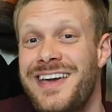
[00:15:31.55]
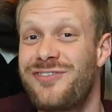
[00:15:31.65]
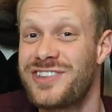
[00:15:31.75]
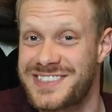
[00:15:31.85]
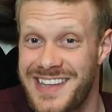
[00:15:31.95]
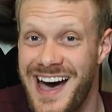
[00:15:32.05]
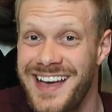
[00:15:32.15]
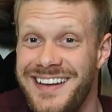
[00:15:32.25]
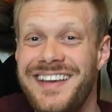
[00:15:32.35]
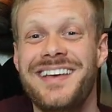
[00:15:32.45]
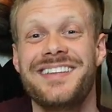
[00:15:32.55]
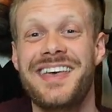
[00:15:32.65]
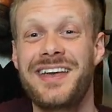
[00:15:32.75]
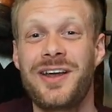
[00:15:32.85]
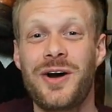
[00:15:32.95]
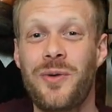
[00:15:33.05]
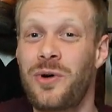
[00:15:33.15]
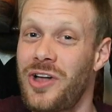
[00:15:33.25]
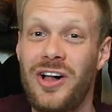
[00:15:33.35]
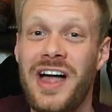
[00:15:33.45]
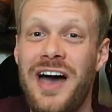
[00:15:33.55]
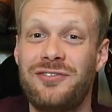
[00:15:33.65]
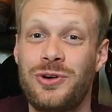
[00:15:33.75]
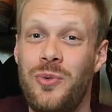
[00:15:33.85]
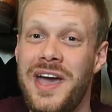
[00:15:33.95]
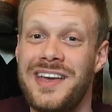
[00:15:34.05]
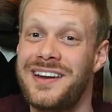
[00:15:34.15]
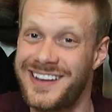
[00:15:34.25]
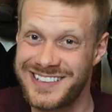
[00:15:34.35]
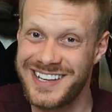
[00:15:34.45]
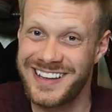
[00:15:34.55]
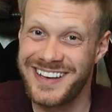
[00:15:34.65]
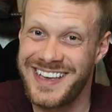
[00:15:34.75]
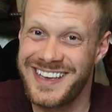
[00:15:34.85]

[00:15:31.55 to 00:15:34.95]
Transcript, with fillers: if it's not, then we'll all have to wait until it